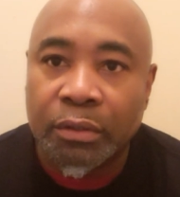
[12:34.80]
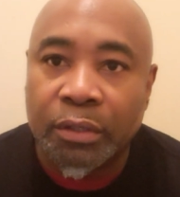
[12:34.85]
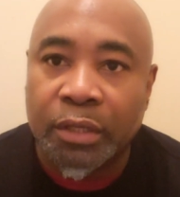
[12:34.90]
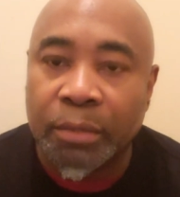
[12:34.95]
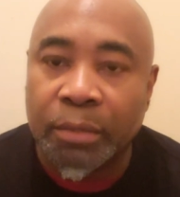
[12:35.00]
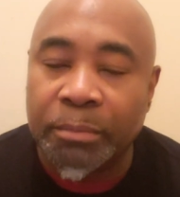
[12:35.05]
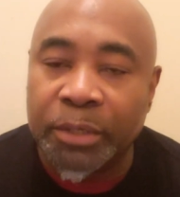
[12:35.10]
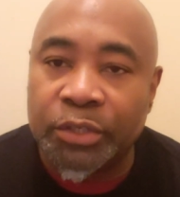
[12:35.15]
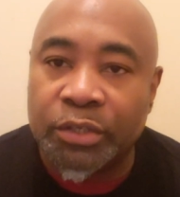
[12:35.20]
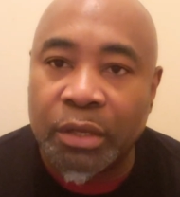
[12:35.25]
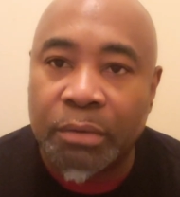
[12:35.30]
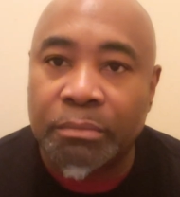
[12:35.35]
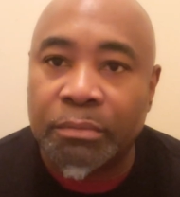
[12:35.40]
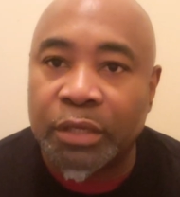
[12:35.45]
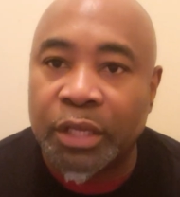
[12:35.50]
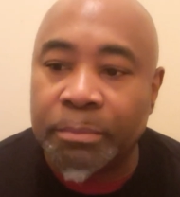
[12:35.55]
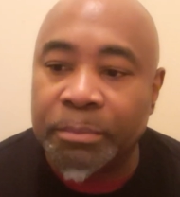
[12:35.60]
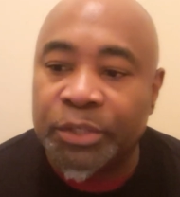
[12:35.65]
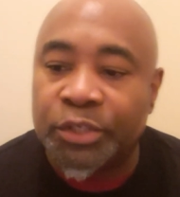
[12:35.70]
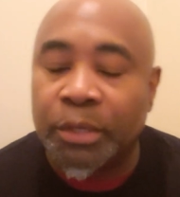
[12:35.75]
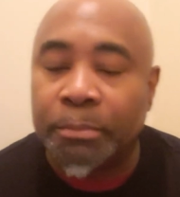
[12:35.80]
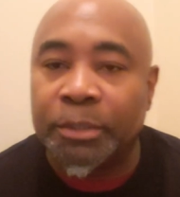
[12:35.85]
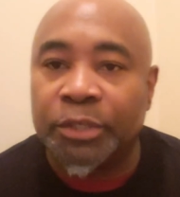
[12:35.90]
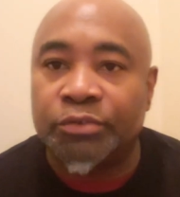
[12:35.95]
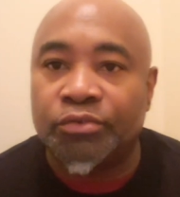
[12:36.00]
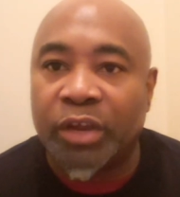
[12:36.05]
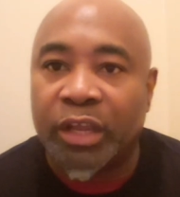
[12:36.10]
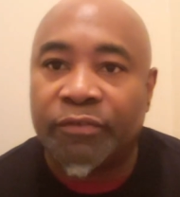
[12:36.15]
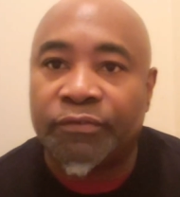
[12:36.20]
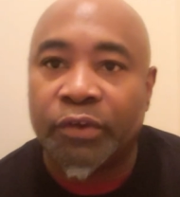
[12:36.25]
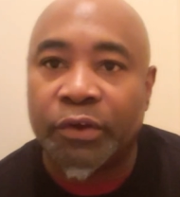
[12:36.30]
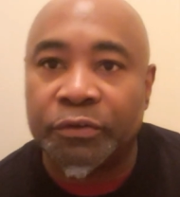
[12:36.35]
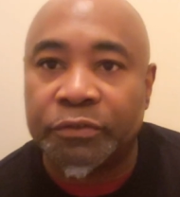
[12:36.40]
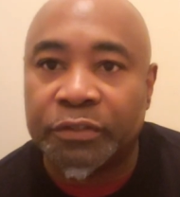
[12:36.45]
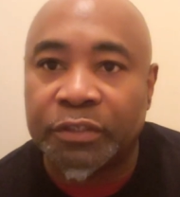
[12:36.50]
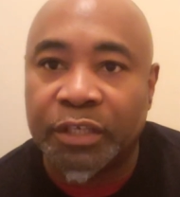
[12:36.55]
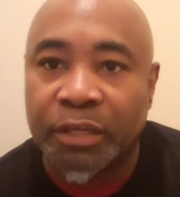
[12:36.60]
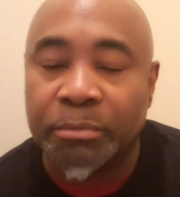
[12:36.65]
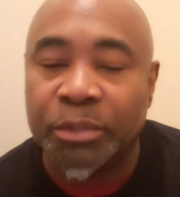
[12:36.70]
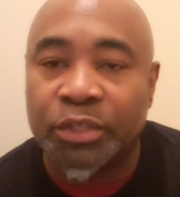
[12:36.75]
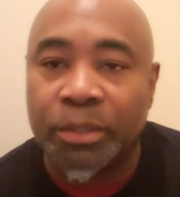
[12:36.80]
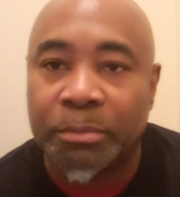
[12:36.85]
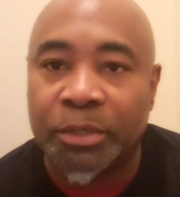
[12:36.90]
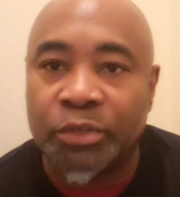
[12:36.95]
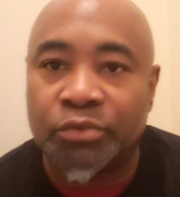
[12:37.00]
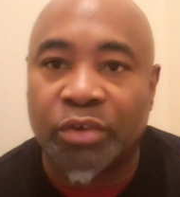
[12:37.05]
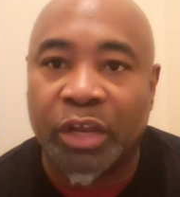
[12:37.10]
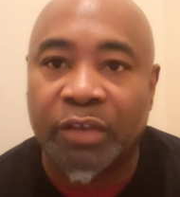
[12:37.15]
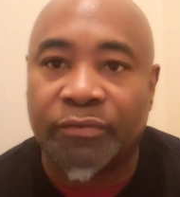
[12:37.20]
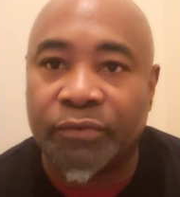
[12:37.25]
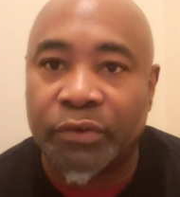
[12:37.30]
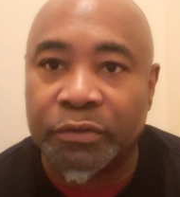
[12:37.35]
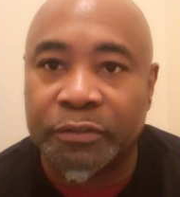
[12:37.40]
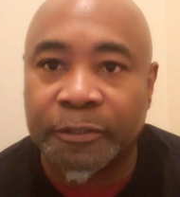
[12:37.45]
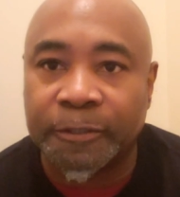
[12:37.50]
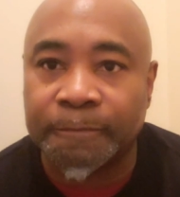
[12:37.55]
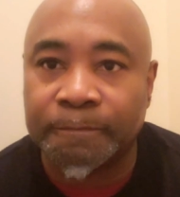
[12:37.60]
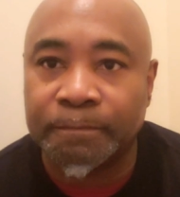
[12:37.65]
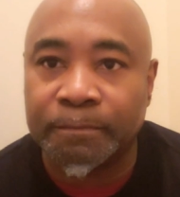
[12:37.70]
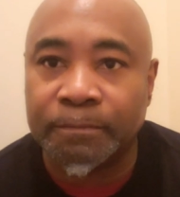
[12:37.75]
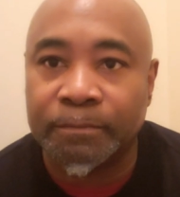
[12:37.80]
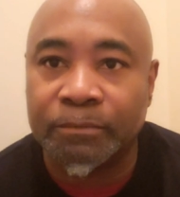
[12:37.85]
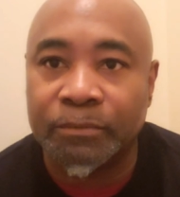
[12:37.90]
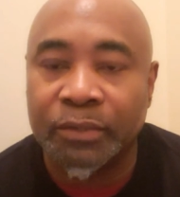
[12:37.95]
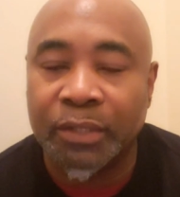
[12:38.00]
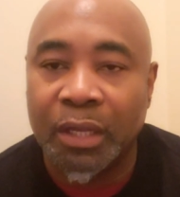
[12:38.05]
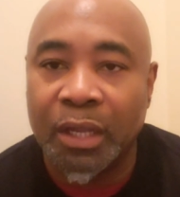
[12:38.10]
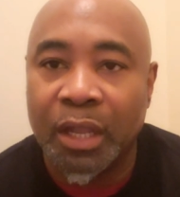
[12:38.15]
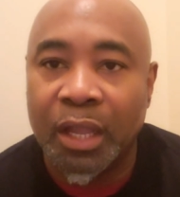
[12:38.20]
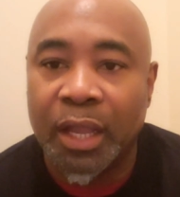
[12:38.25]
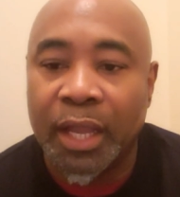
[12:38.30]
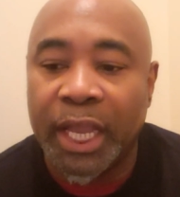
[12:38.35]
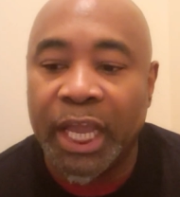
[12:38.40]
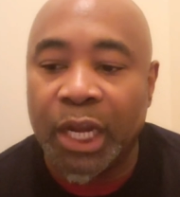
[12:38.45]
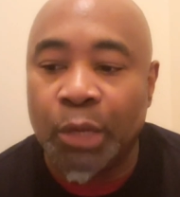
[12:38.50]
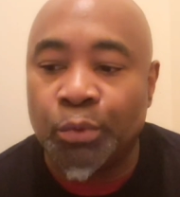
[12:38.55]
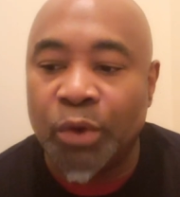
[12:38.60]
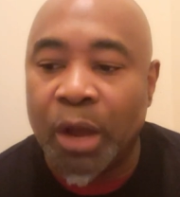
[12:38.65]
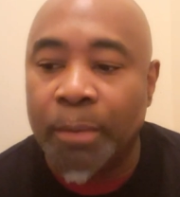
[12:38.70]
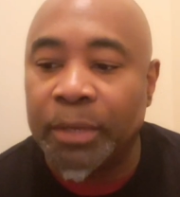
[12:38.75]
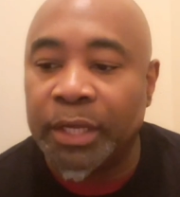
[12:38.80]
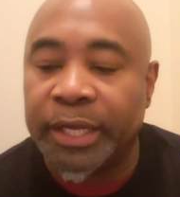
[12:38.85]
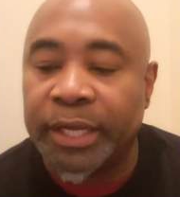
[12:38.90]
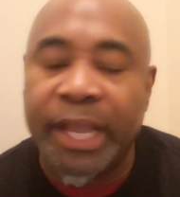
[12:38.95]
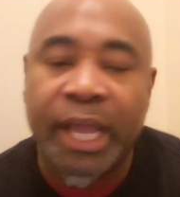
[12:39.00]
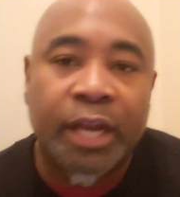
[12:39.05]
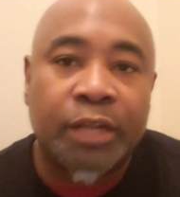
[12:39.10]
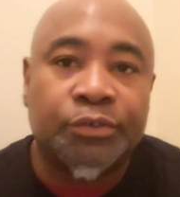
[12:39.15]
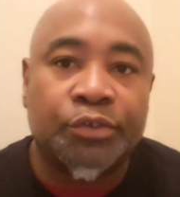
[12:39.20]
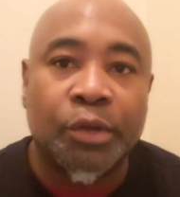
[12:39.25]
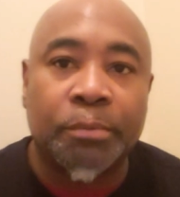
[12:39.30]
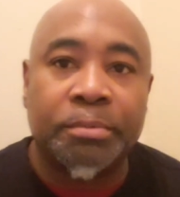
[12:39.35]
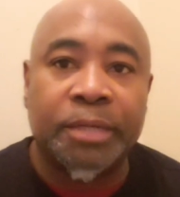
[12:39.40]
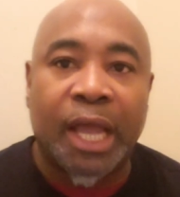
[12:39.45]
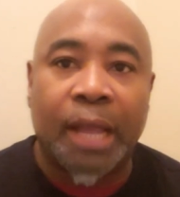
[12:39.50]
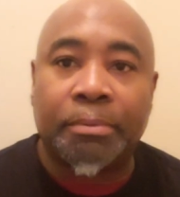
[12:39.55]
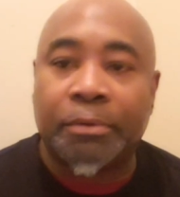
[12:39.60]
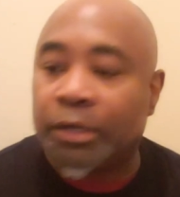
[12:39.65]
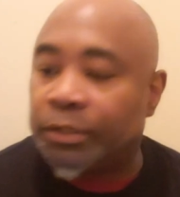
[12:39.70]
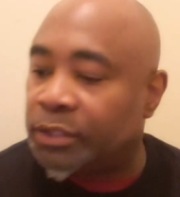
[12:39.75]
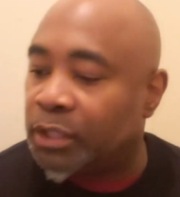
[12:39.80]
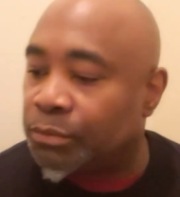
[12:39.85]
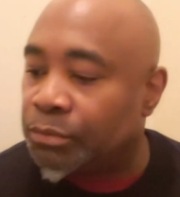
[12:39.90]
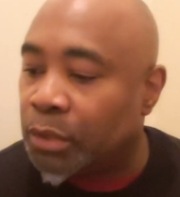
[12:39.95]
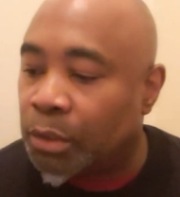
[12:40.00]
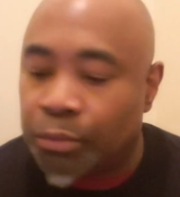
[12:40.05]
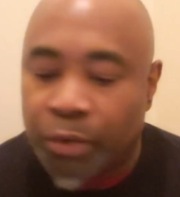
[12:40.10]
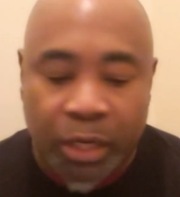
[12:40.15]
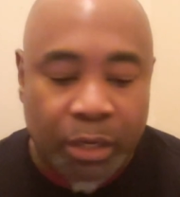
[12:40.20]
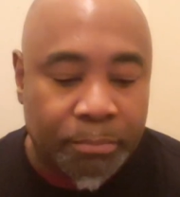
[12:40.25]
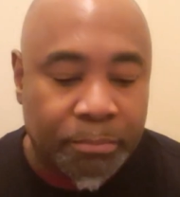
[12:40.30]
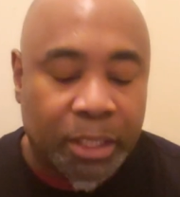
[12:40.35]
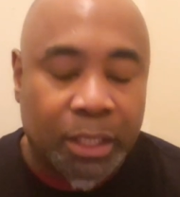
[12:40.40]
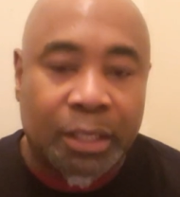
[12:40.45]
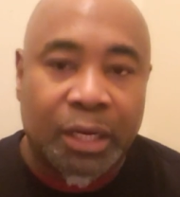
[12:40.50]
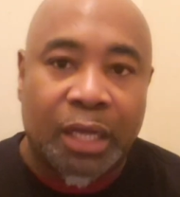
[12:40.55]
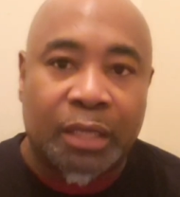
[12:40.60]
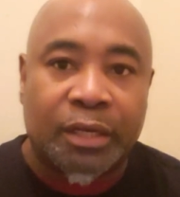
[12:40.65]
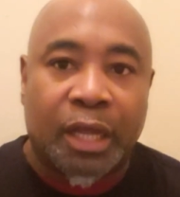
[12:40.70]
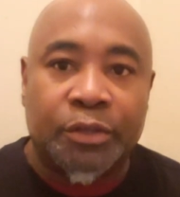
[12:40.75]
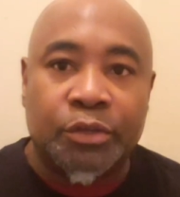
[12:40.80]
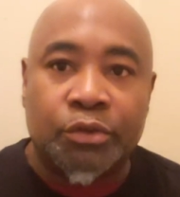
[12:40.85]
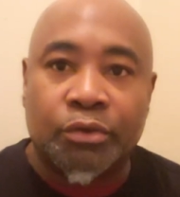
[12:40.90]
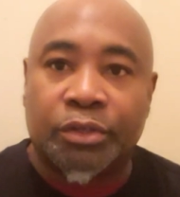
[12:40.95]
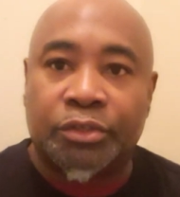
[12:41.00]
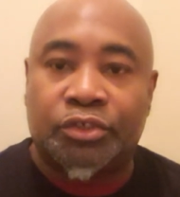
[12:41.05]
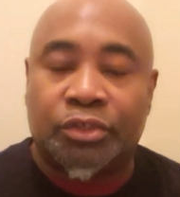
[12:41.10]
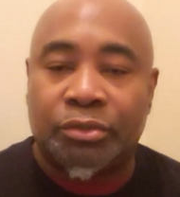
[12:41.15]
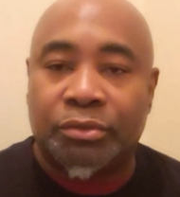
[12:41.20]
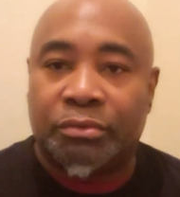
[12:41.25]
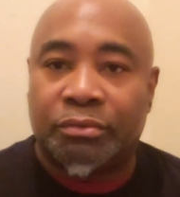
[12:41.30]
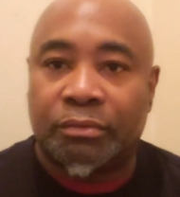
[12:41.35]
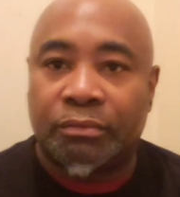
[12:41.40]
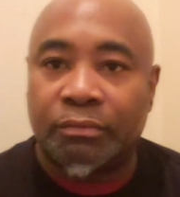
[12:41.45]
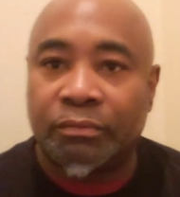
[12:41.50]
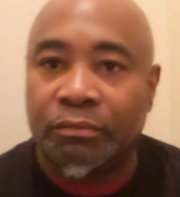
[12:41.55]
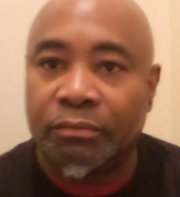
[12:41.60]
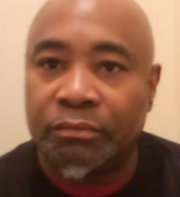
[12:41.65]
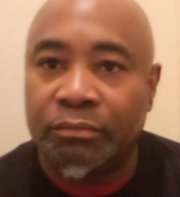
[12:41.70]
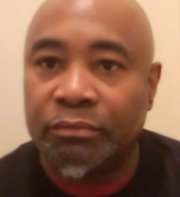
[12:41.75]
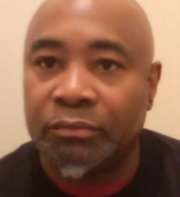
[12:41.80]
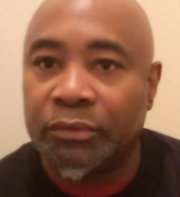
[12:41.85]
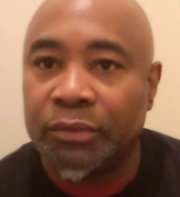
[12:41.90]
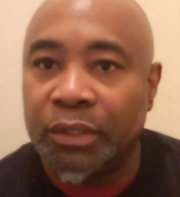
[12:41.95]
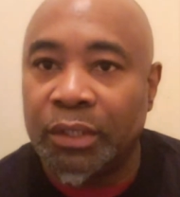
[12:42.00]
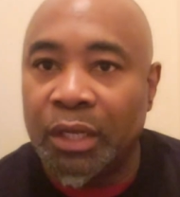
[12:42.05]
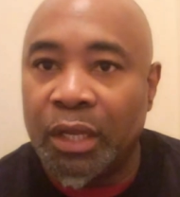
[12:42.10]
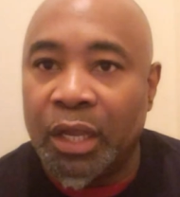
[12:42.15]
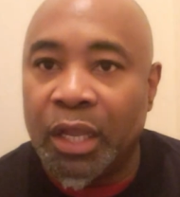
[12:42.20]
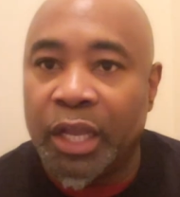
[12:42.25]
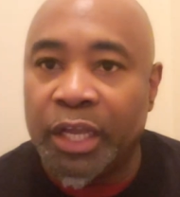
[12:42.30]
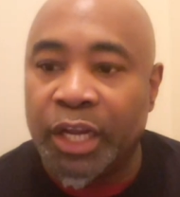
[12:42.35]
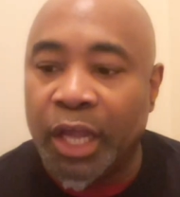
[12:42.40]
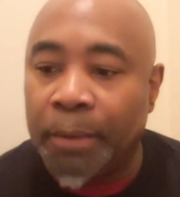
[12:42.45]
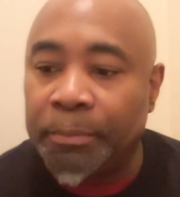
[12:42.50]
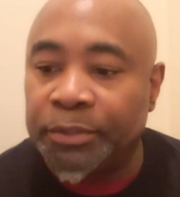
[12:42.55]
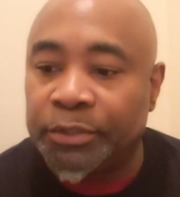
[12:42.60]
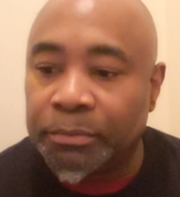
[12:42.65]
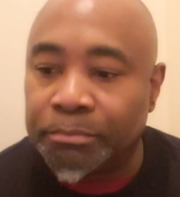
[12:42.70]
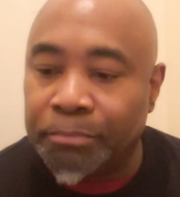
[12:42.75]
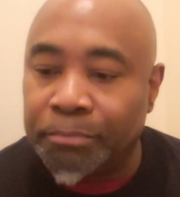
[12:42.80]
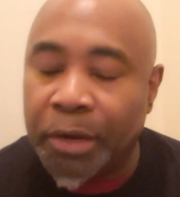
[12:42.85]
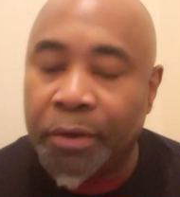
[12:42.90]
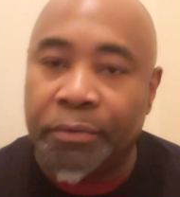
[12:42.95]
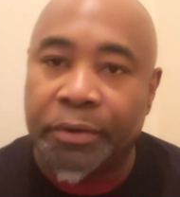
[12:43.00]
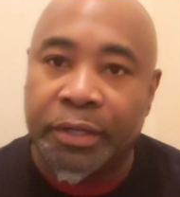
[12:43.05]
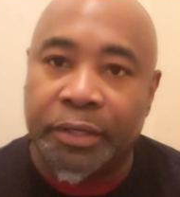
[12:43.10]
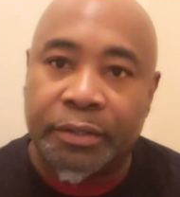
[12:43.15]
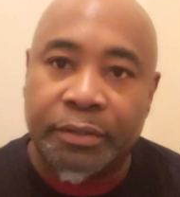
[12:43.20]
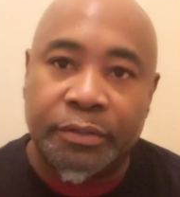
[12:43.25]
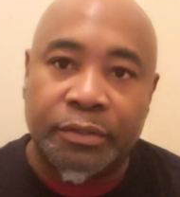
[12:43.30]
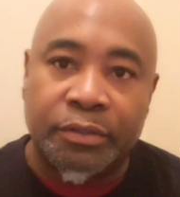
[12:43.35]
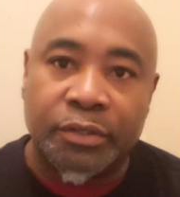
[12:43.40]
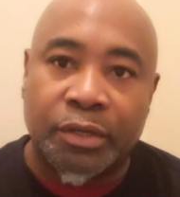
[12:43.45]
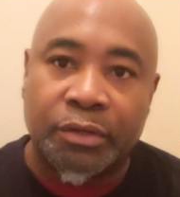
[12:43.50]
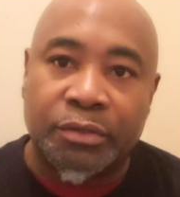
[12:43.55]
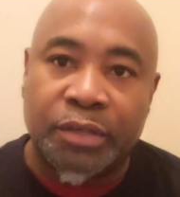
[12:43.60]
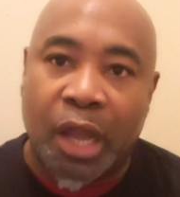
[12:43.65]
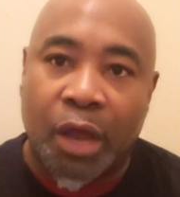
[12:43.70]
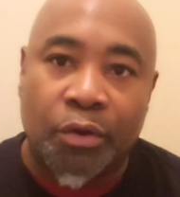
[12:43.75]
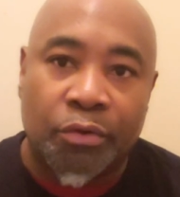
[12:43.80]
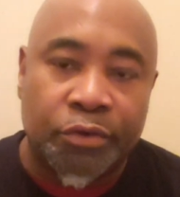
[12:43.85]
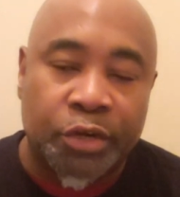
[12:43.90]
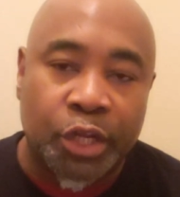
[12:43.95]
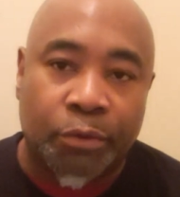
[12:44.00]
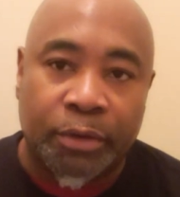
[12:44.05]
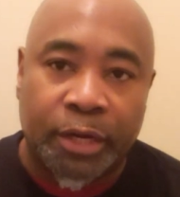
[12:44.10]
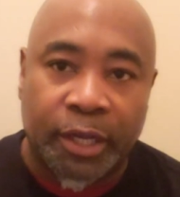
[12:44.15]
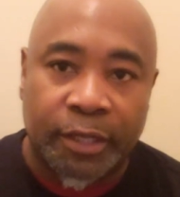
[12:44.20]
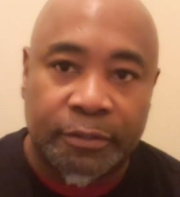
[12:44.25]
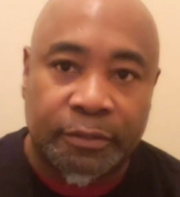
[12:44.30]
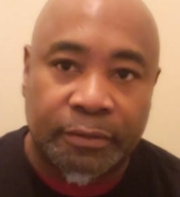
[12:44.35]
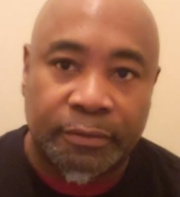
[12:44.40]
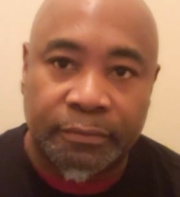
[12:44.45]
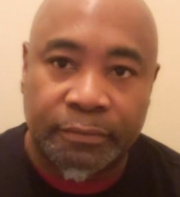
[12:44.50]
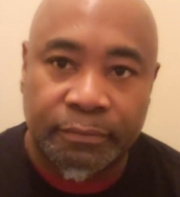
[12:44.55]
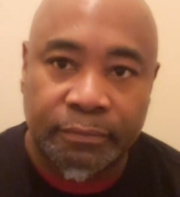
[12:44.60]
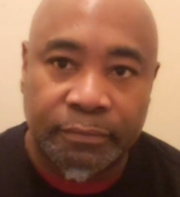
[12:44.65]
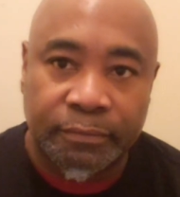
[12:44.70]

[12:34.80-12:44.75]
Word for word: give me something to drink first. Give me something to drink first. And the woman kind of choked out because she said, wait a minute, now you a Jew. And I'm a Samaritan. You know, y'all don't deal with us.